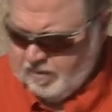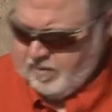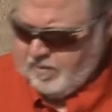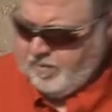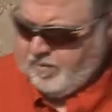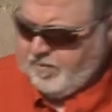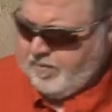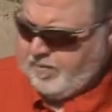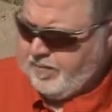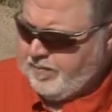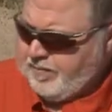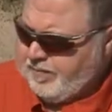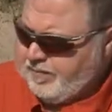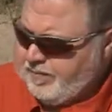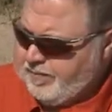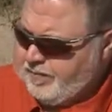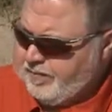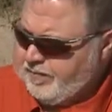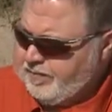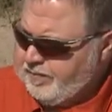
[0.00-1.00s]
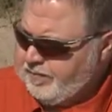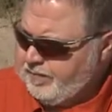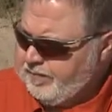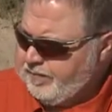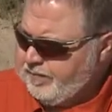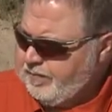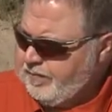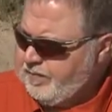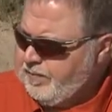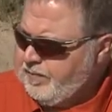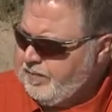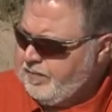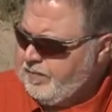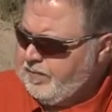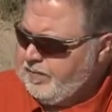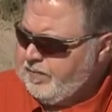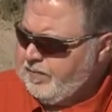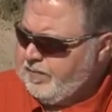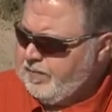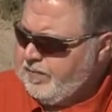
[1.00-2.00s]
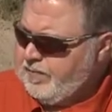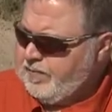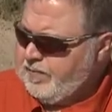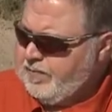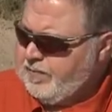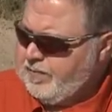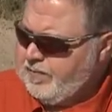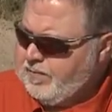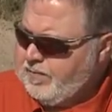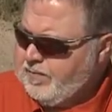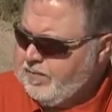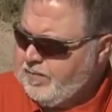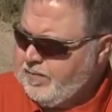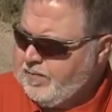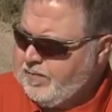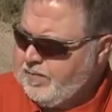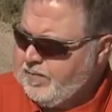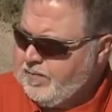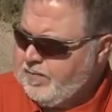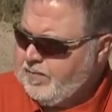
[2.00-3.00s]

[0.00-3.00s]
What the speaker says: (not speaking)